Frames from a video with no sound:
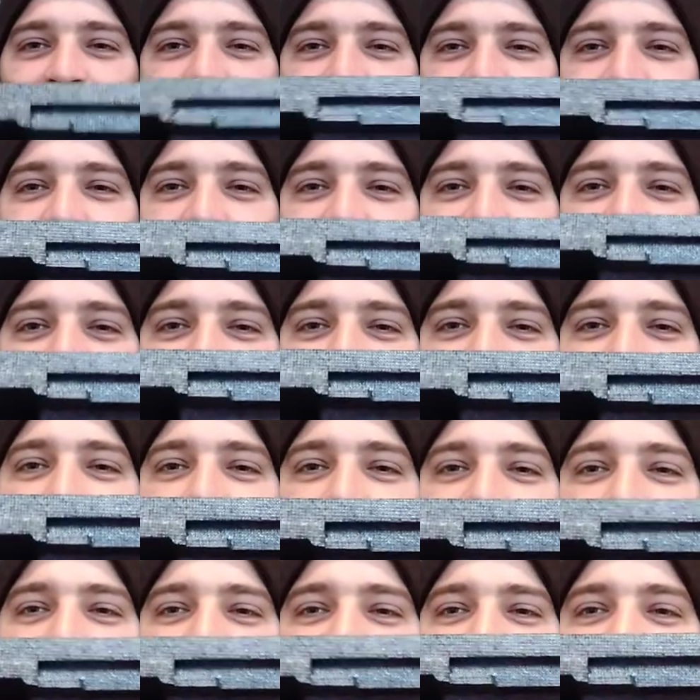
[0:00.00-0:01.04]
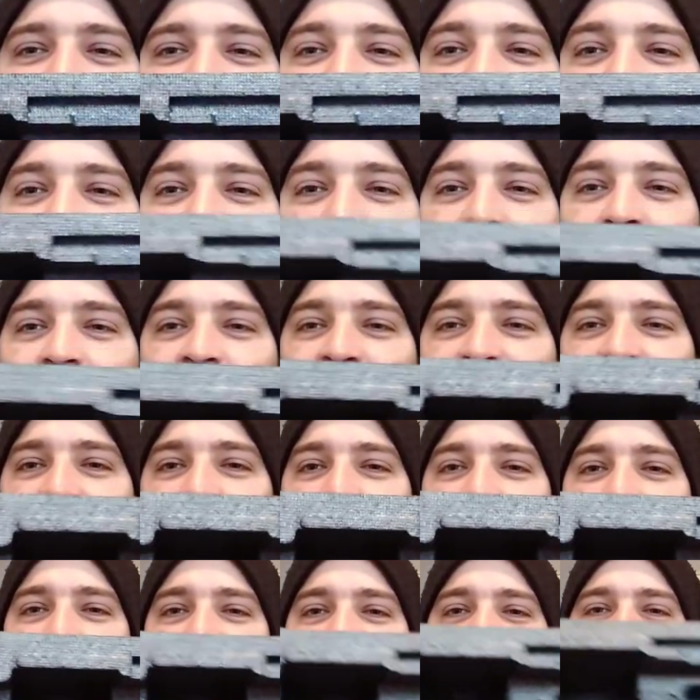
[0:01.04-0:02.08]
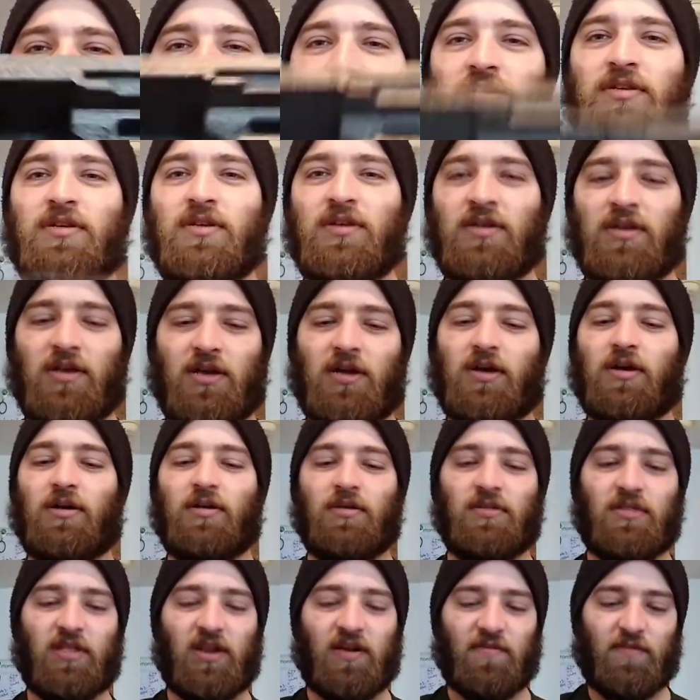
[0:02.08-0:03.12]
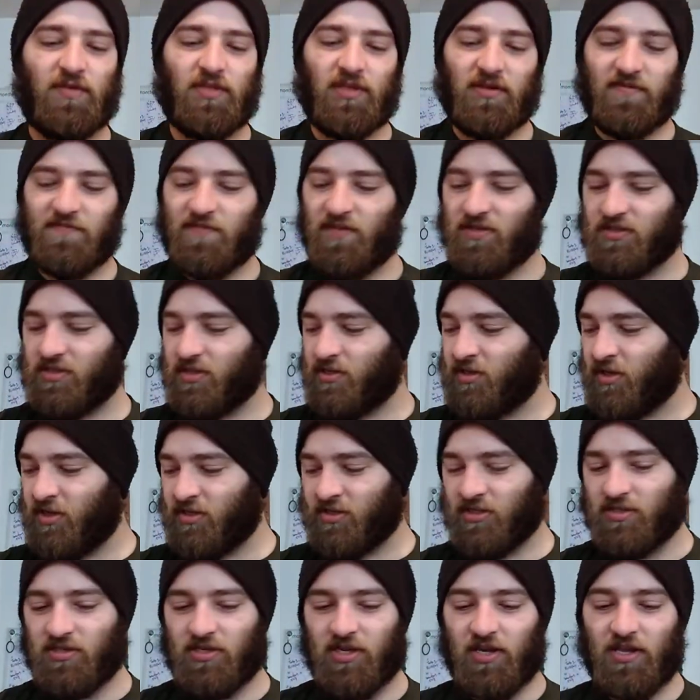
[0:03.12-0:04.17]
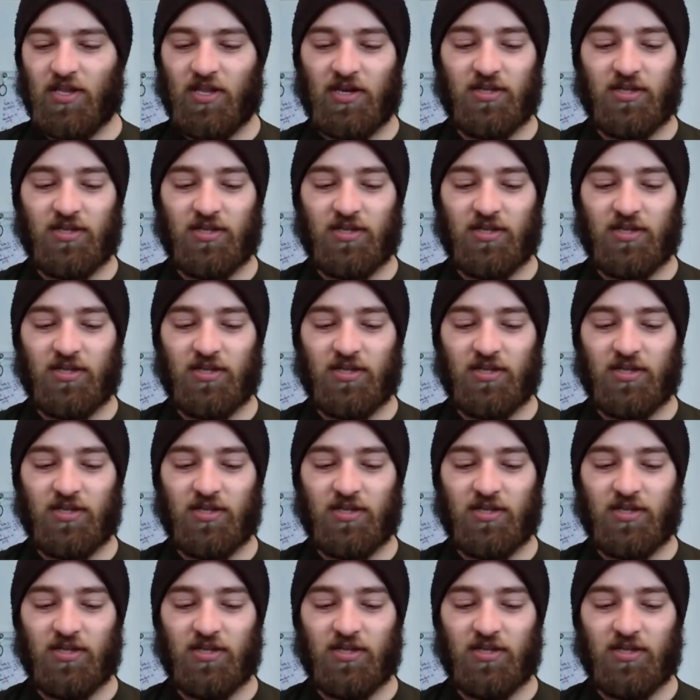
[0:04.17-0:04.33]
Yeah, and here's the molding of the box uh, that everything fits in nice and tight.